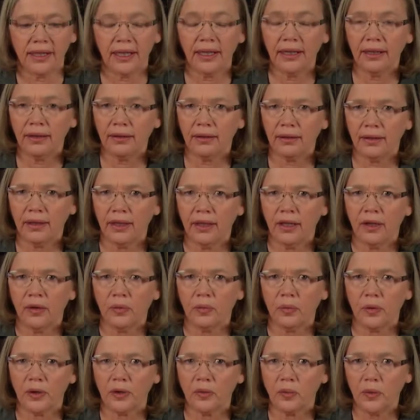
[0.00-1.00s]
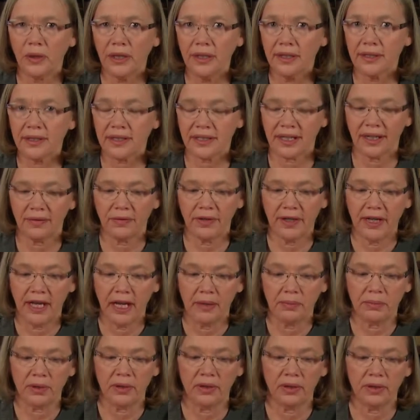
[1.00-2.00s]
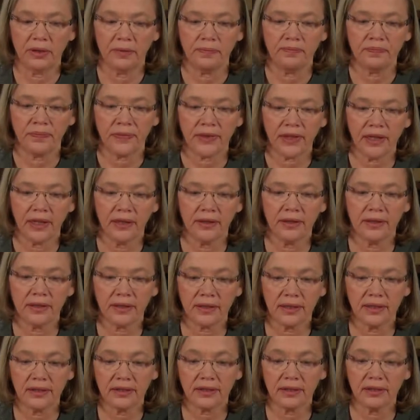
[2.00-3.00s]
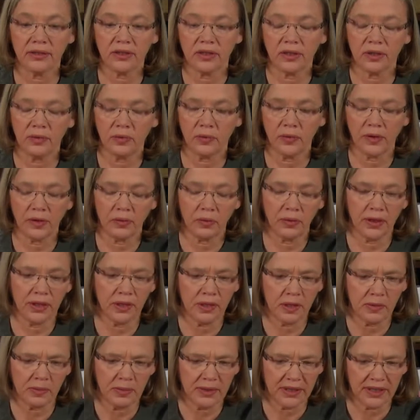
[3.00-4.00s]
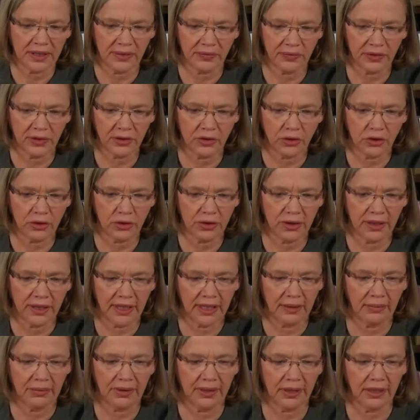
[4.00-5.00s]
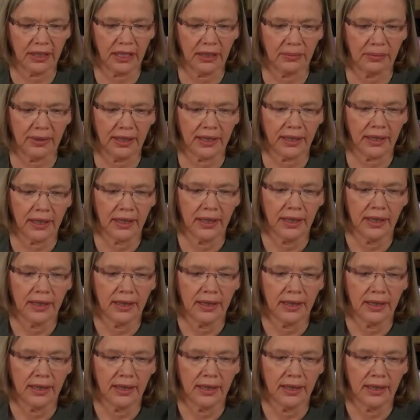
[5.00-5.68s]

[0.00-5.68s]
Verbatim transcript: then what we discovered happened in this instance, and with one specific student that I'm thinking about,